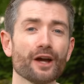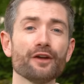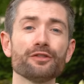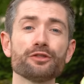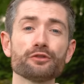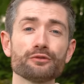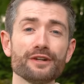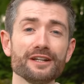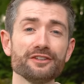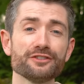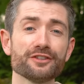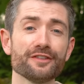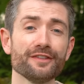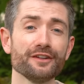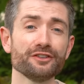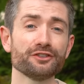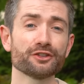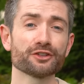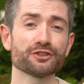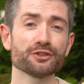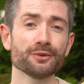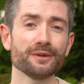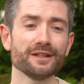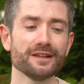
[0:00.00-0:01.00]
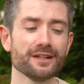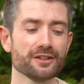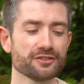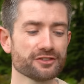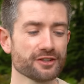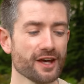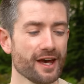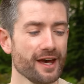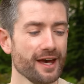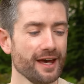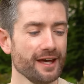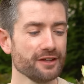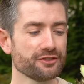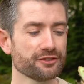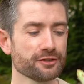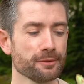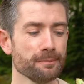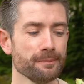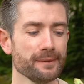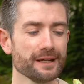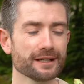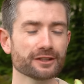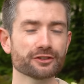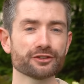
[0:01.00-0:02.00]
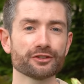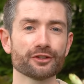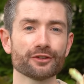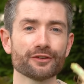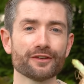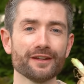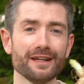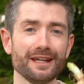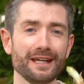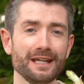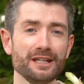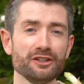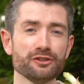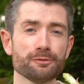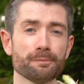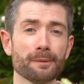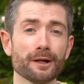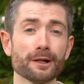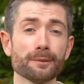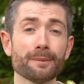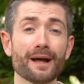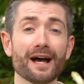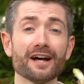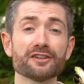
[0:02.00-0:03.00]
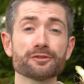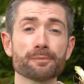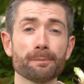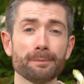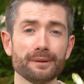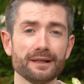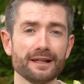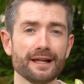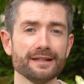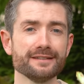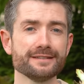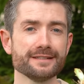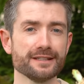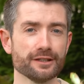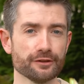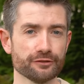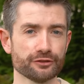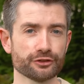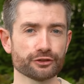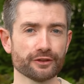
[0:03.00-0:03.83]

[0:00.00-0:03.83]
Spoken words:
The reason that you're doing this is to make sure that each bulb has plenty of